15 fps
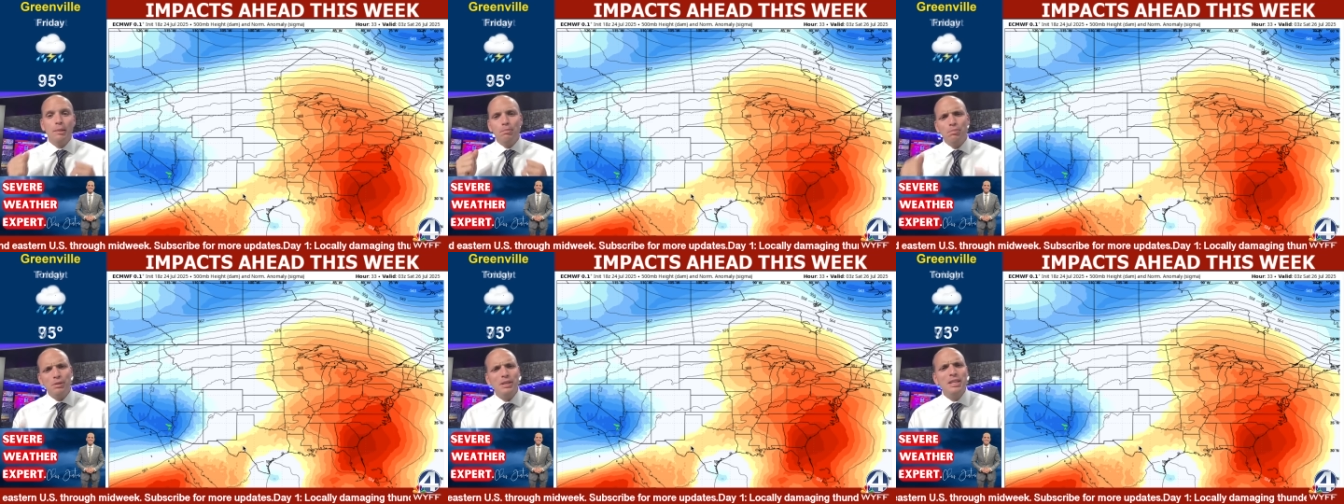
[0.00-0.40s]

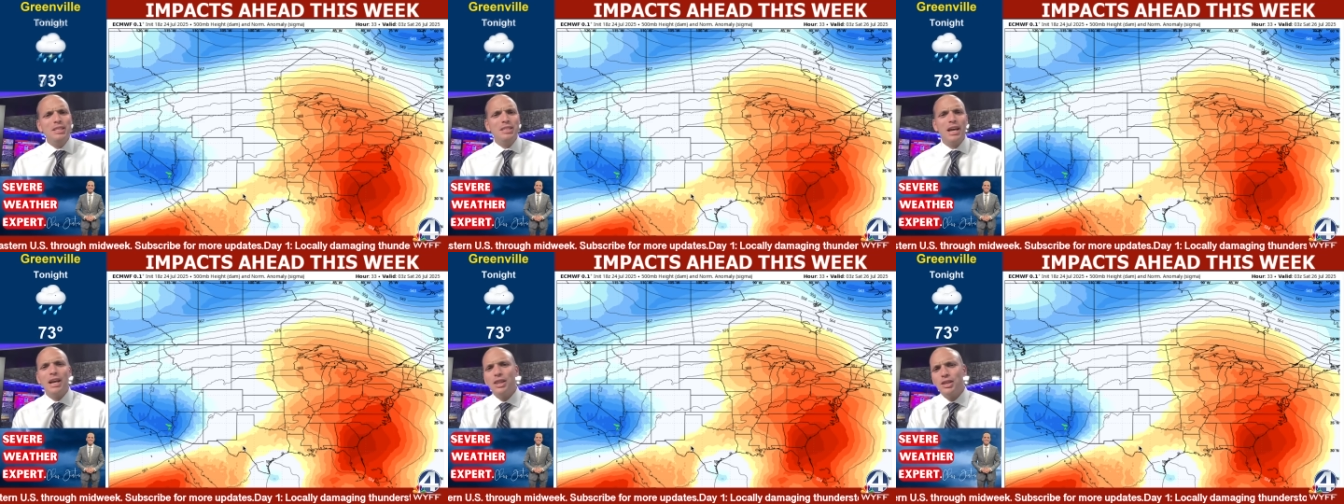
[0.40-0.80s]
please
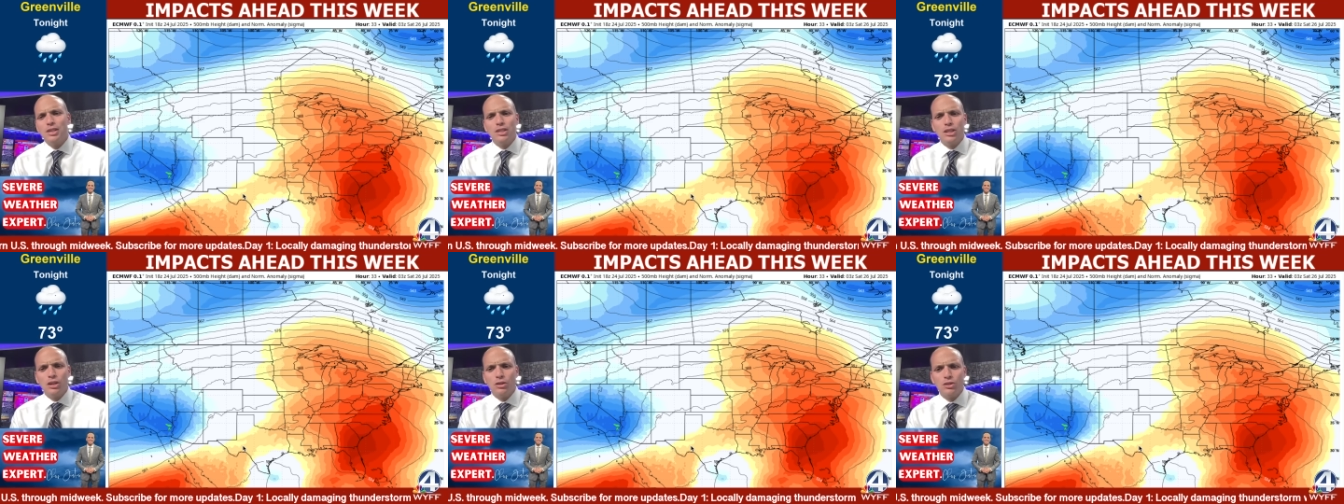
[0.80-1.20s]
take this
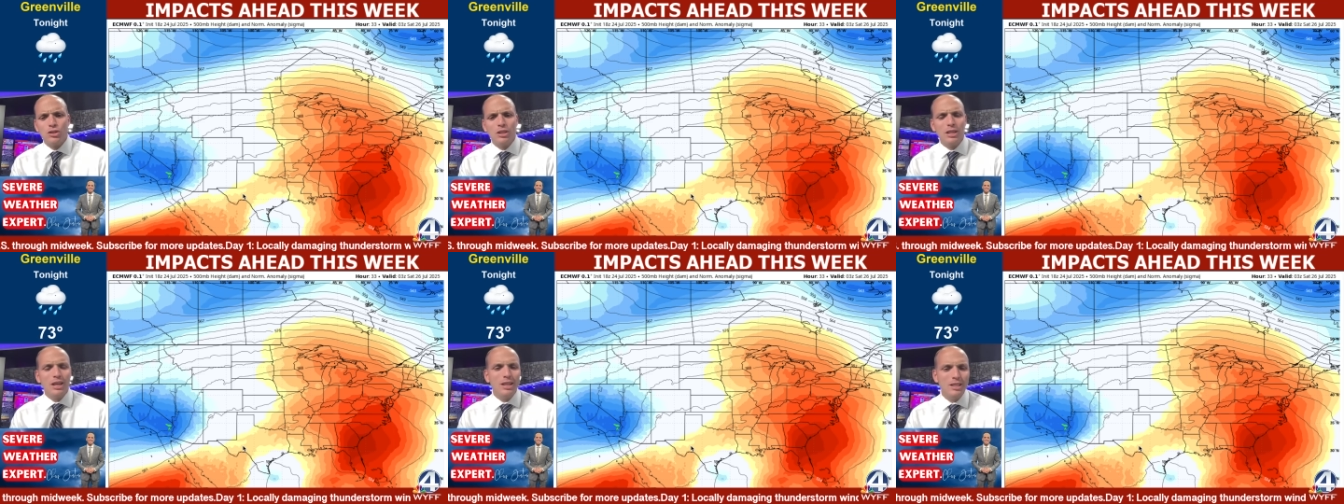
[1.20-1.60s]

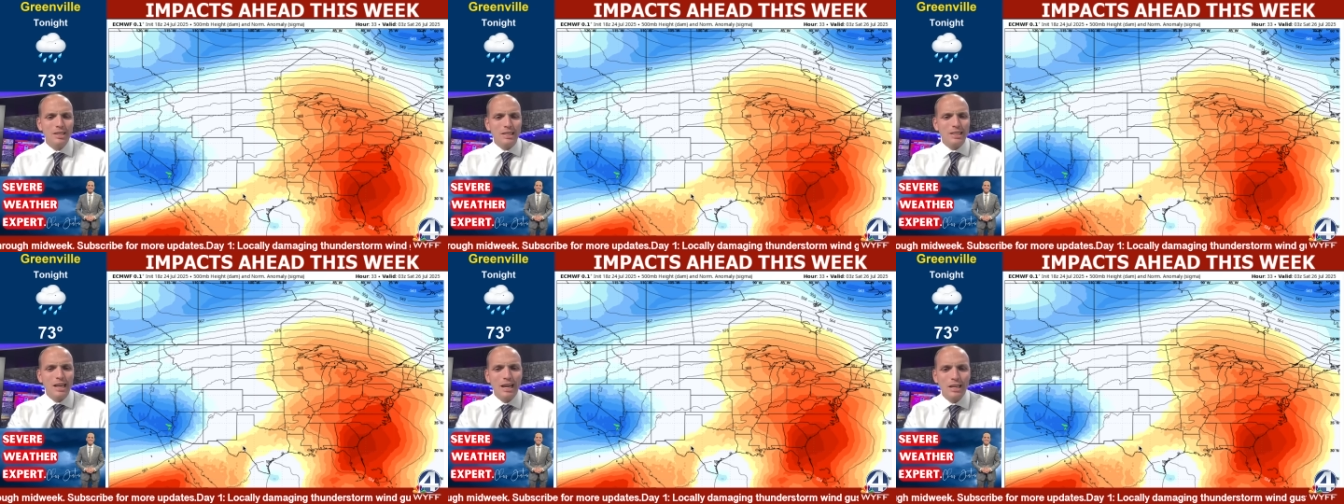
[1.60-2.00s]
seriously. This
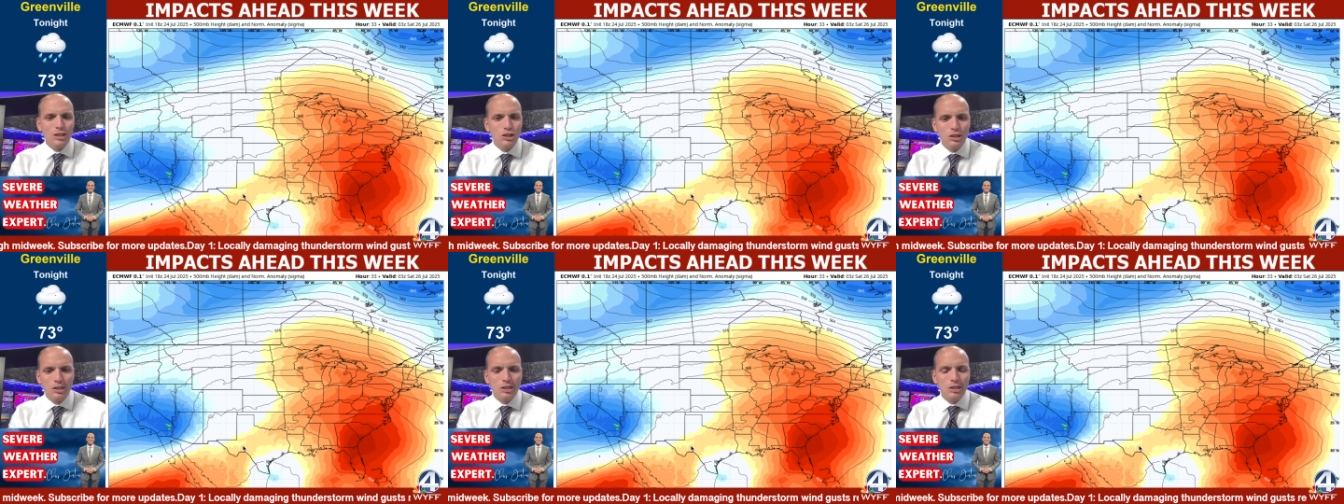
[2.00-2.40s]
is not
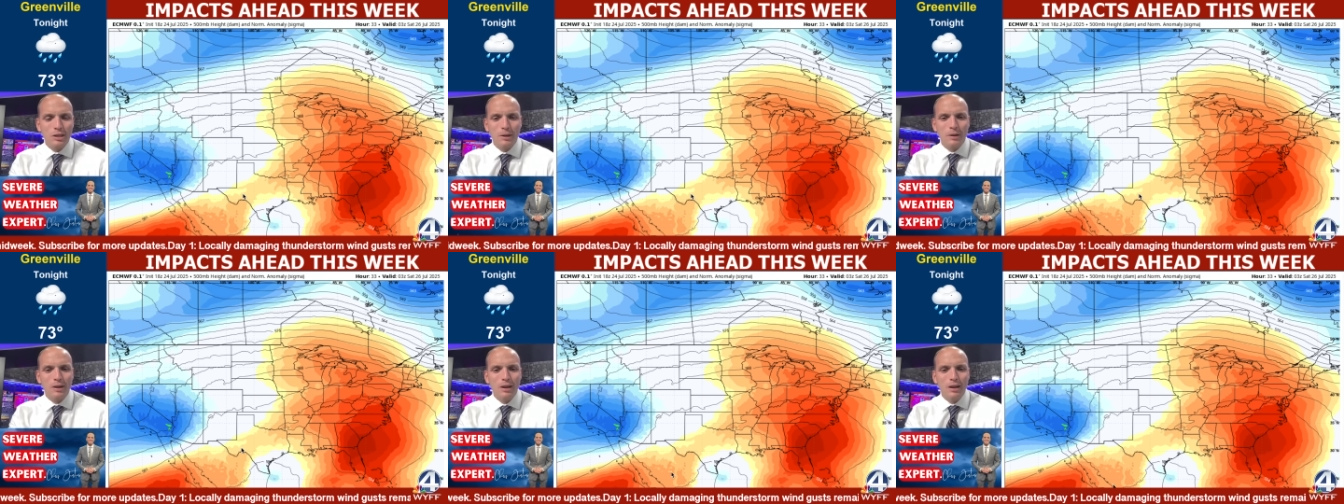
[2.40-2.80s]
just a,